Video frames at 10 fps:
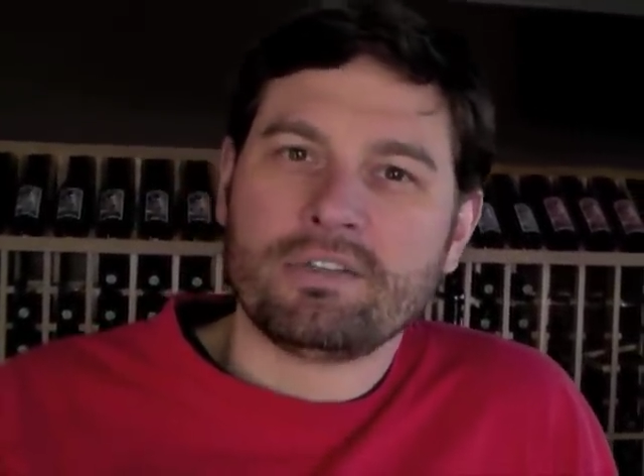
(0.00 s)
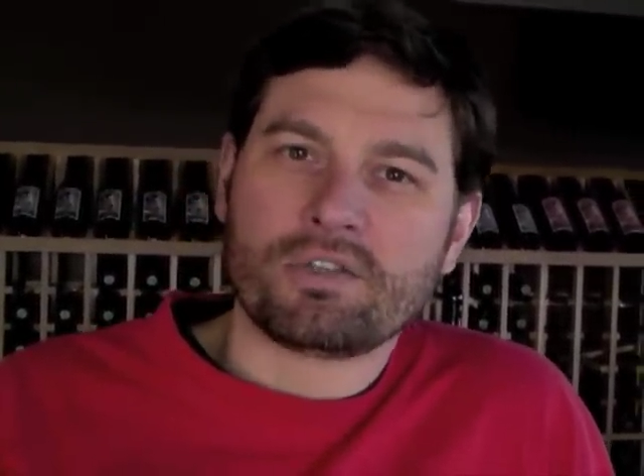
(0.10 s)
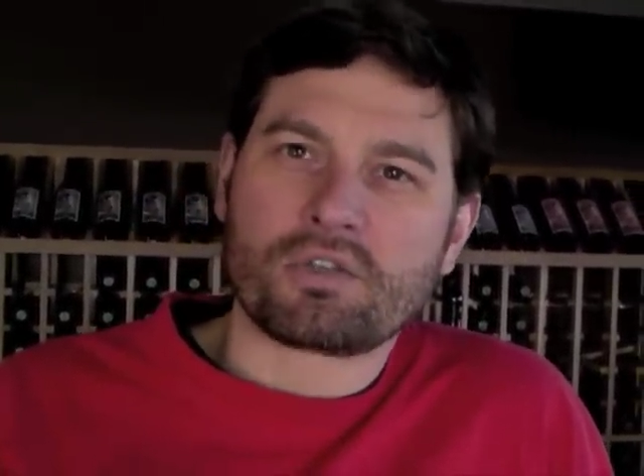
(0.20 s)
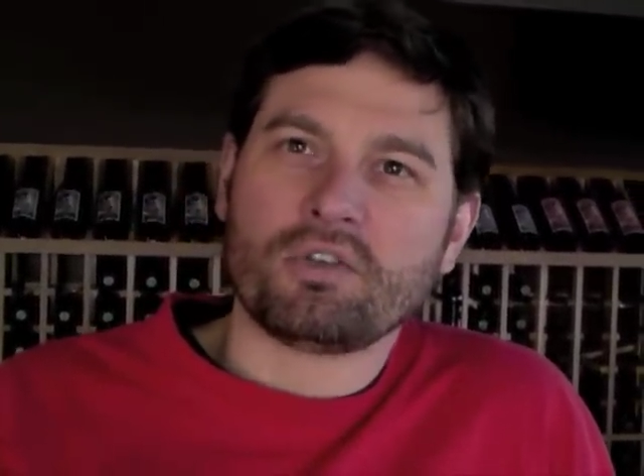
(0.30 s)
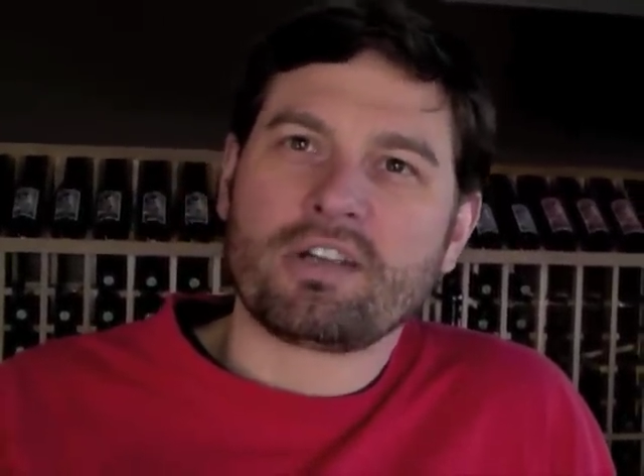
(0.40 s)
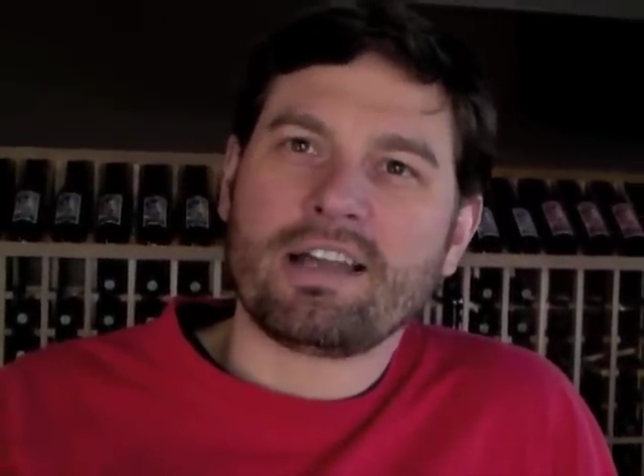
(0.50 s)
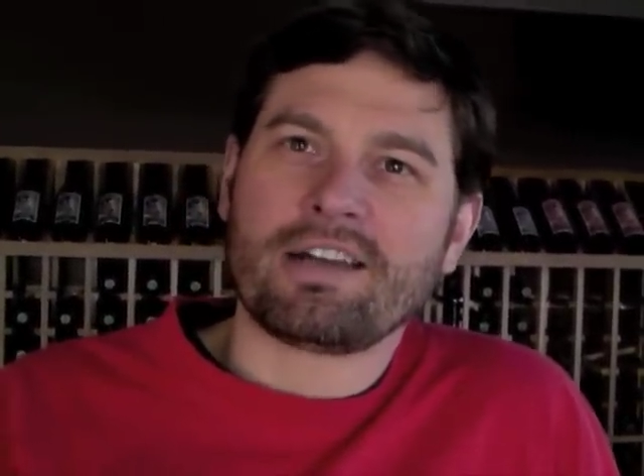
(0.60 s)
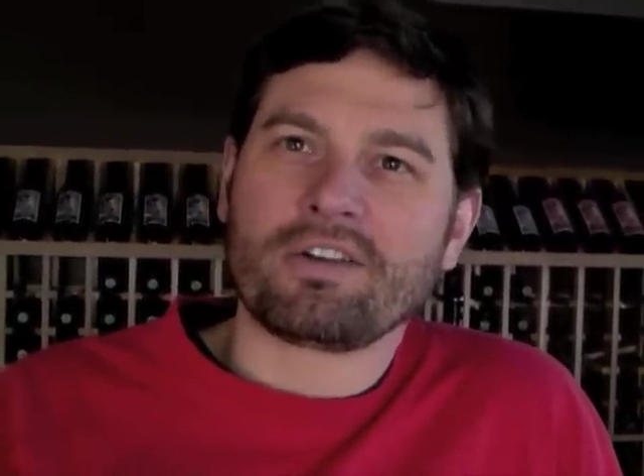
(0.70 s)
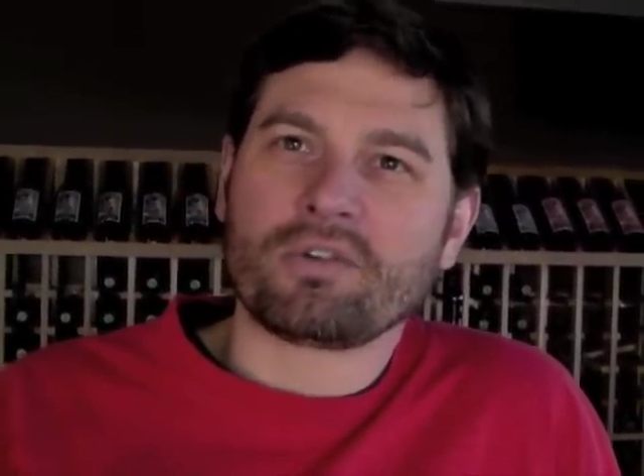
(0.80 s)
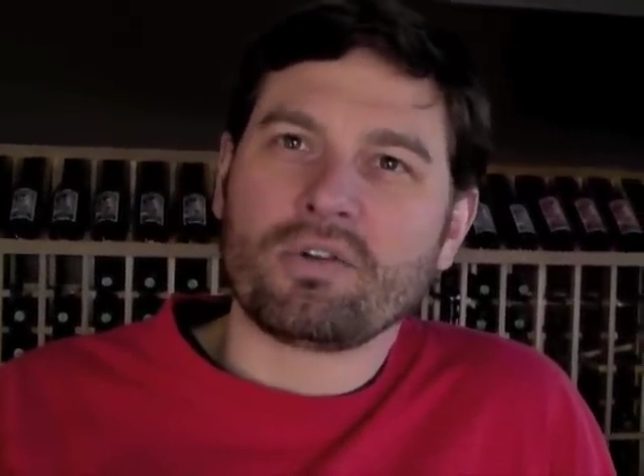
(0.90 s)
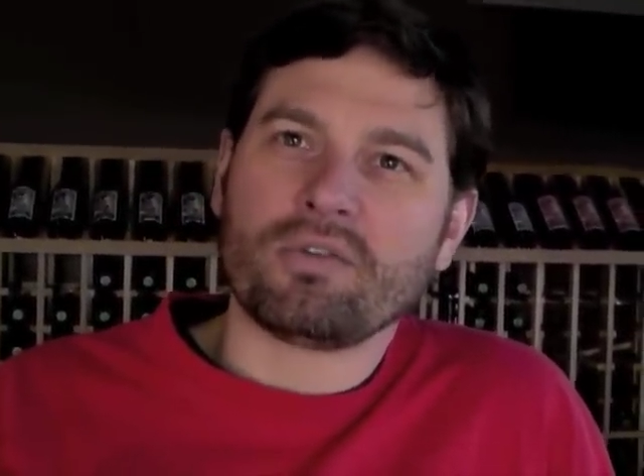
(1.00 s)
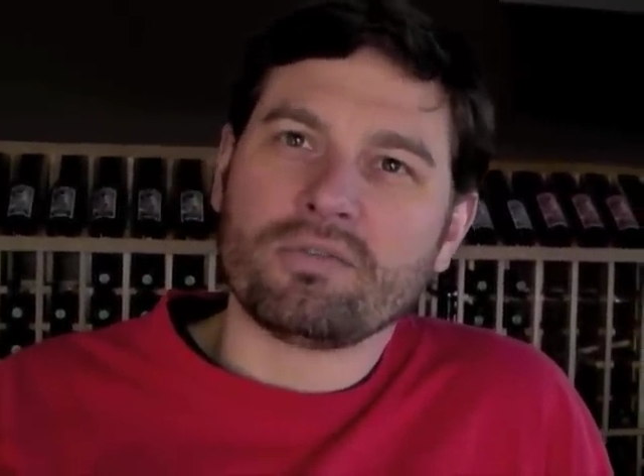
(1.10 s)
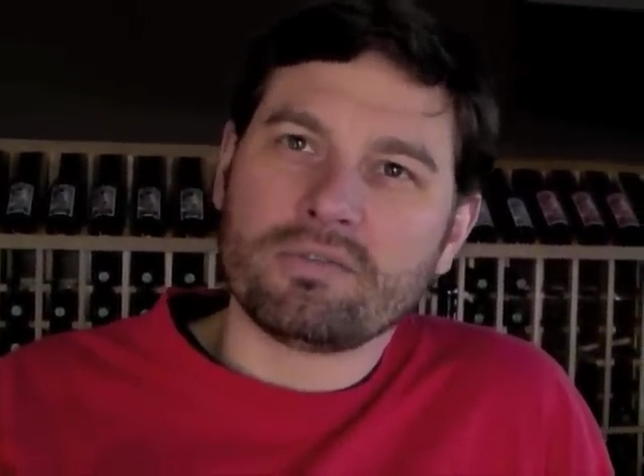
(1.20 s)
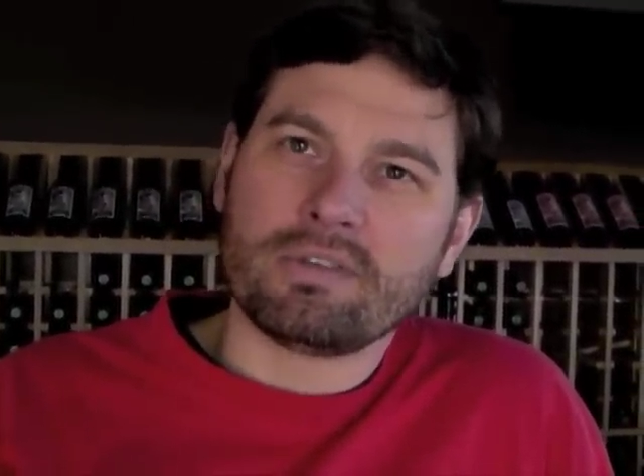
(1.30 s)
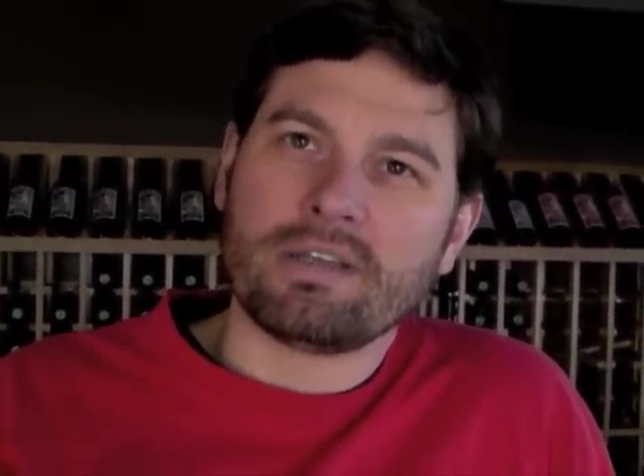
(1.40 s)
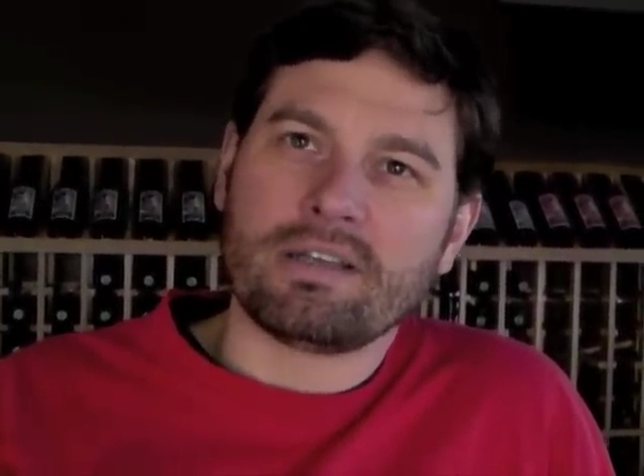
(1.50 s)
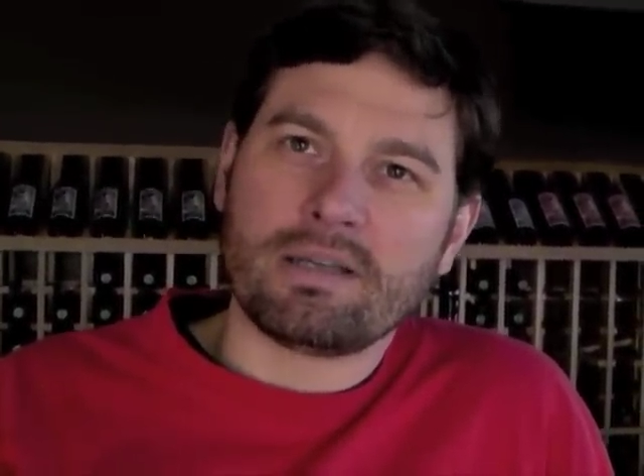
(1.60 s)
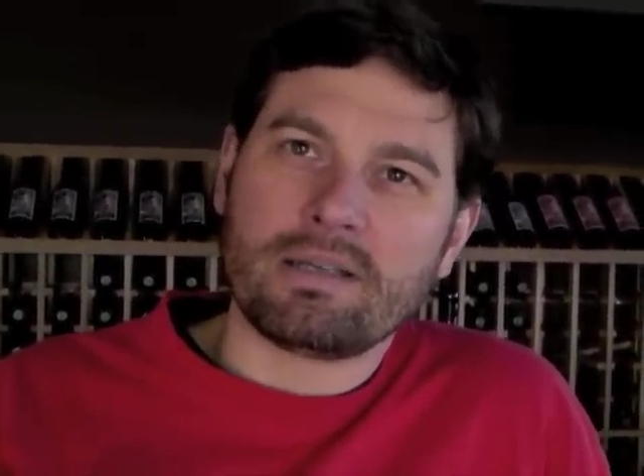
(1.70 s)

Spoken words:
just learning how to grow and